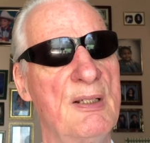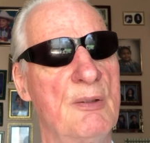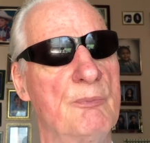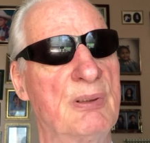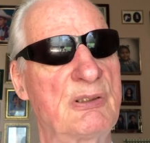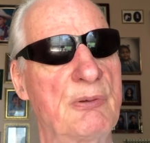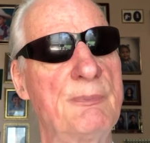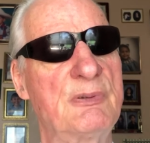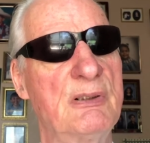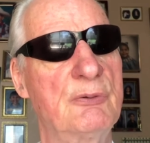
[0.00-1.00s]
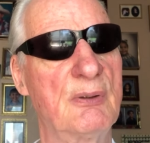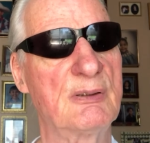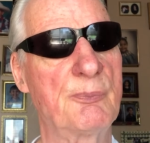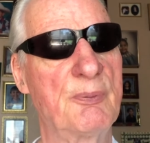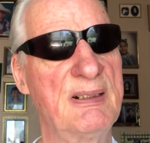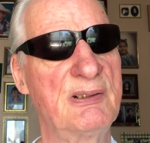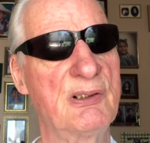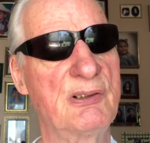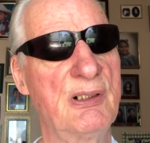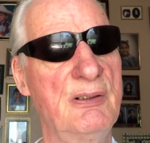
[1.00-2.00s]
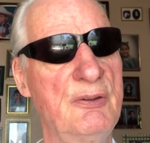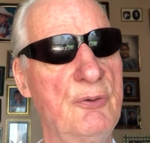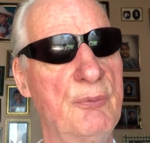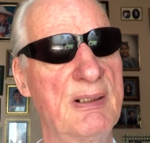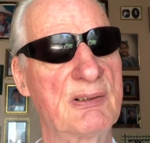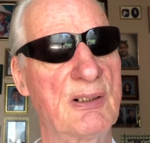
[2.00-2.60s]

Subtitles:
Prescription drug prices in the U.S.